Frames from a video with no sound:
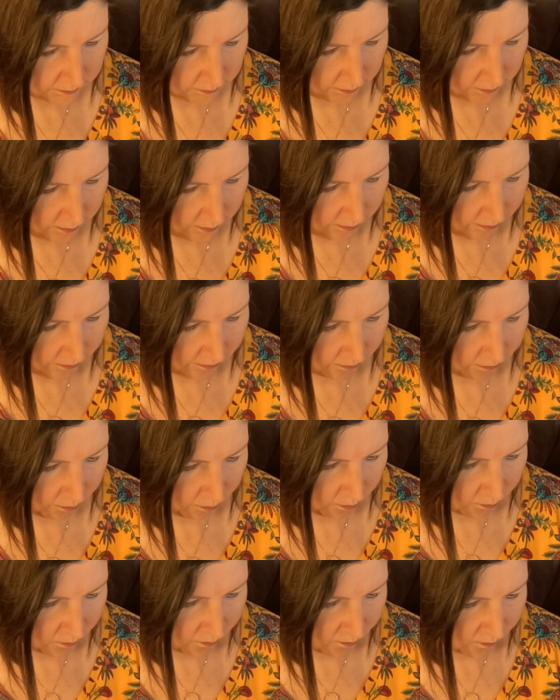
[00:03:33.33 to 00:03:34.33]

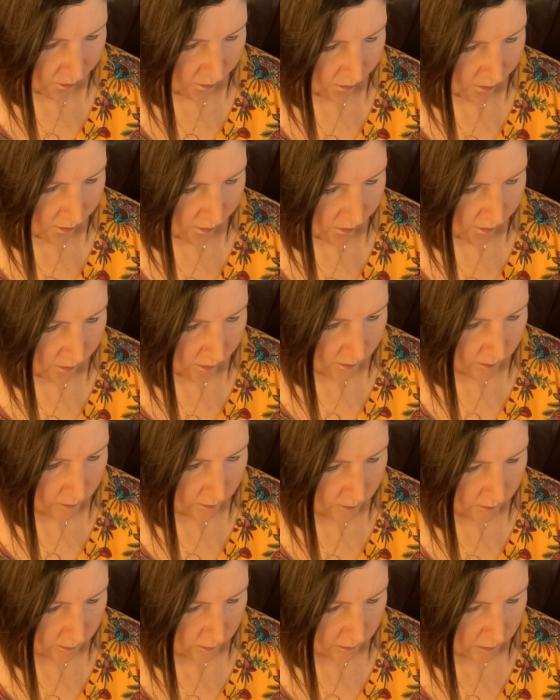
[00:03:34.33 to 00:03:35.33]

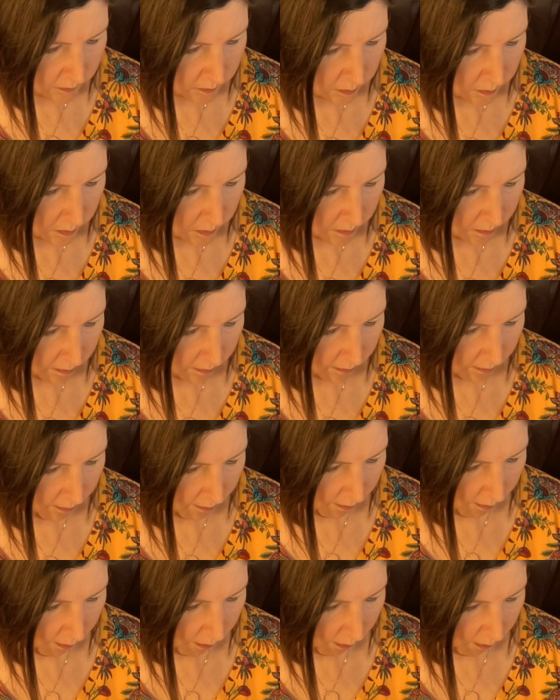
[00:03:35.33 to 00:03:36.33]

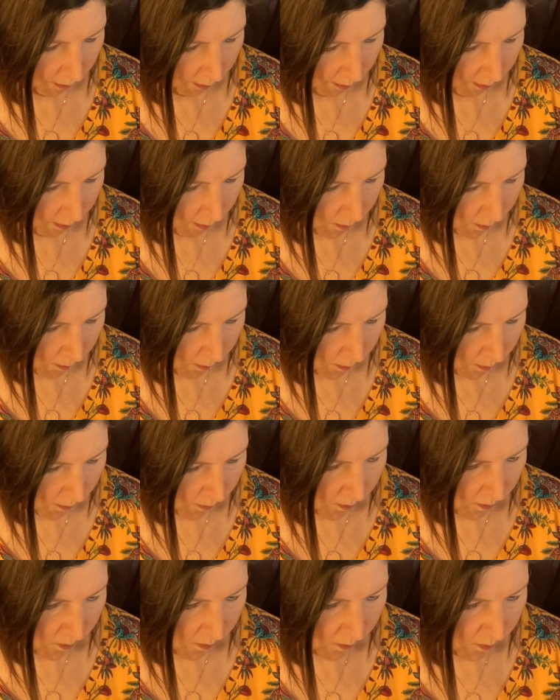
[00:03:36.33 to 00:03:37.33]

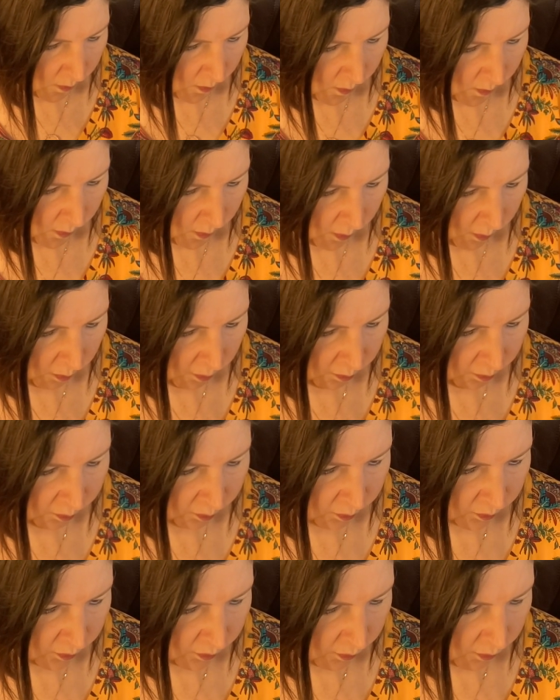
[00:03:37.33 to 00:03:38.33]

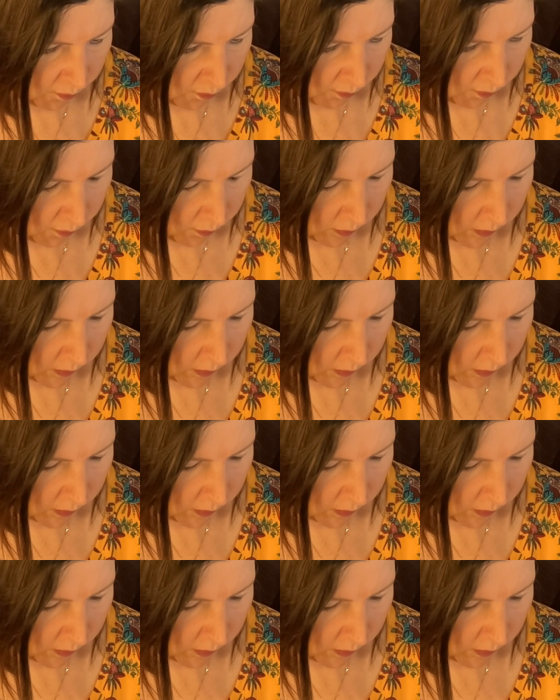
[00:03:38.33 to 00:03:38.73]
Nothing is said.